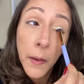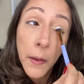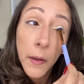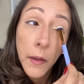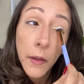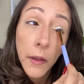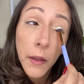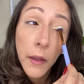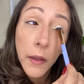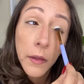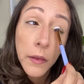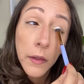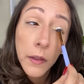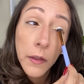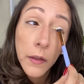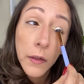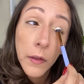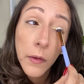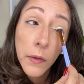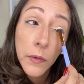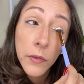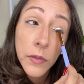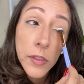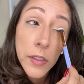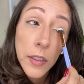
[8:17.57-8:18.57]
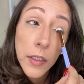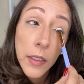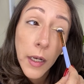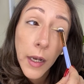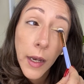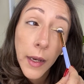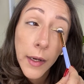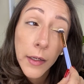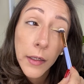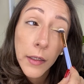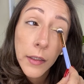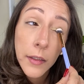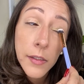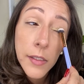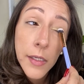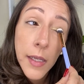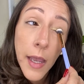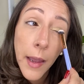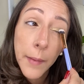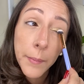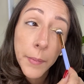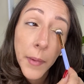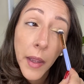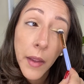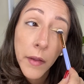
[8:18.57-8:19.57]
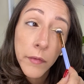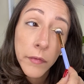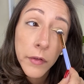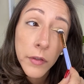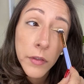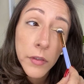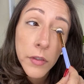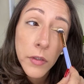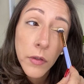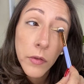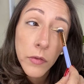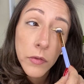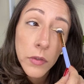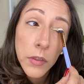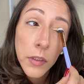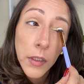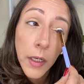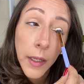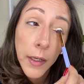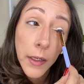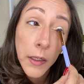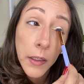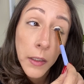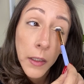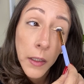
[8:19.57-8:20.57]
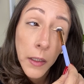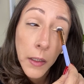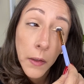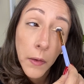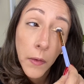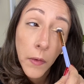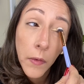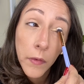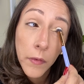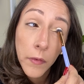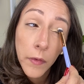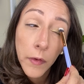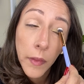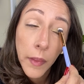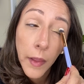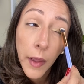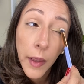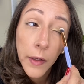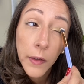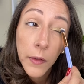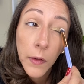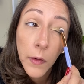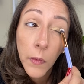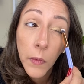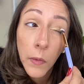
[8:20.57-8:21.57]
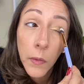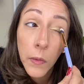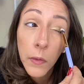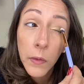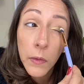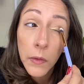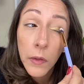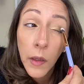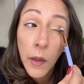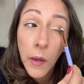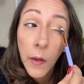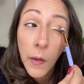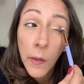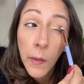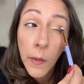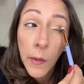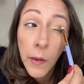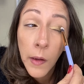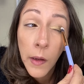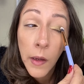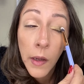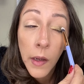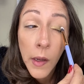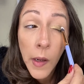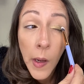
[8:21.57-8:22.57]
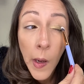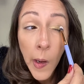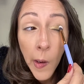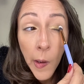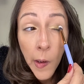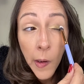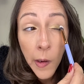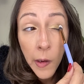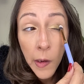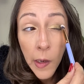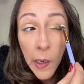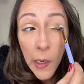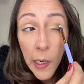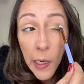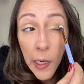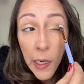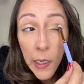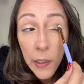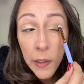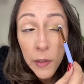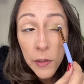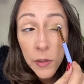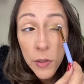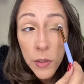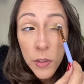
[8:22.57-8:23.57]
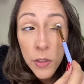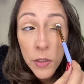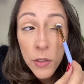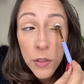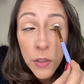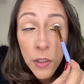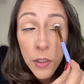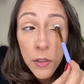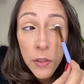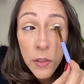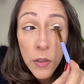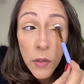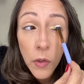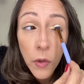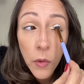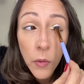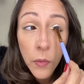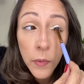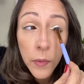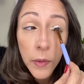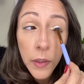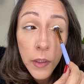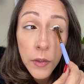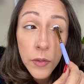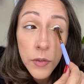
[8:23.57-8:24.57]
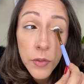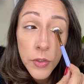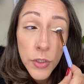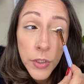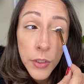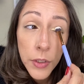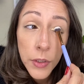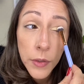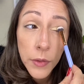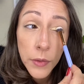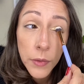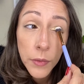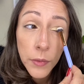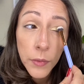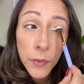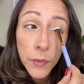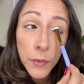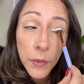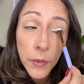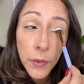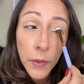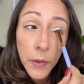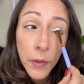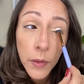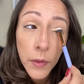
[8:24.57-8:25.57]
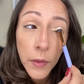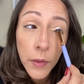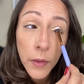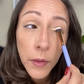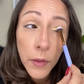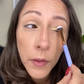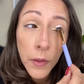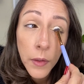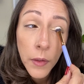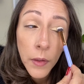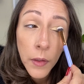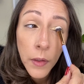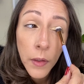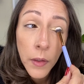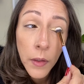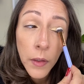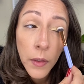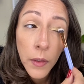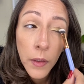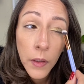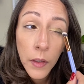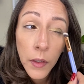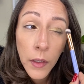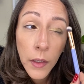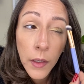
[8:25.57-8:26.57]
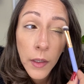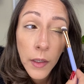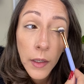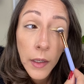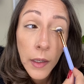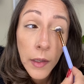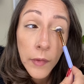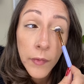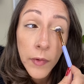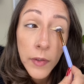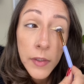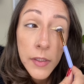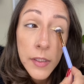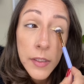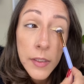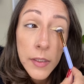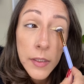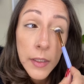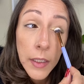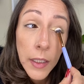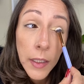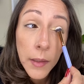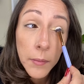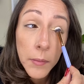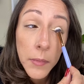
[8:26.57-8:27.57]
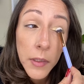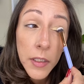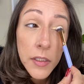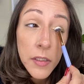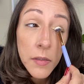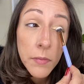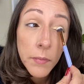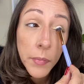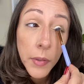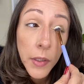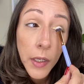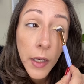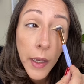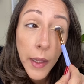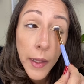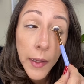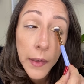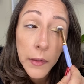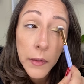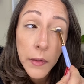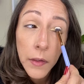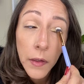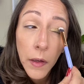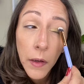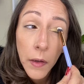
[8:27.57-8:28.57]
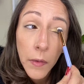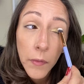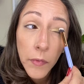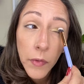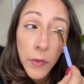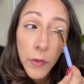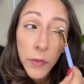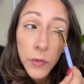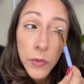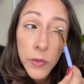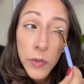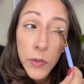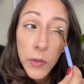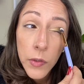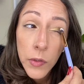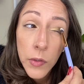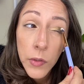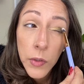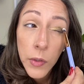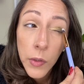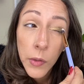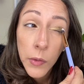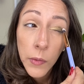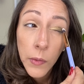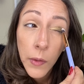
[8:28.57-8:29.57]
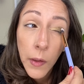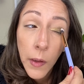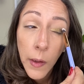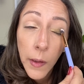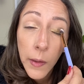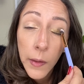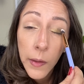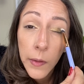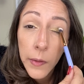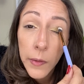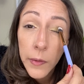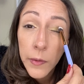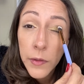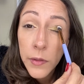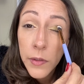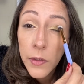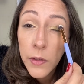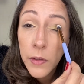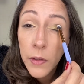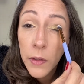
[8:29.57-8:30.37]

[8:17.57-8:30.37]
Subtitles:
And then go tap ever so slightly over that gold, and it's just going to give a seamless blend of those two colors.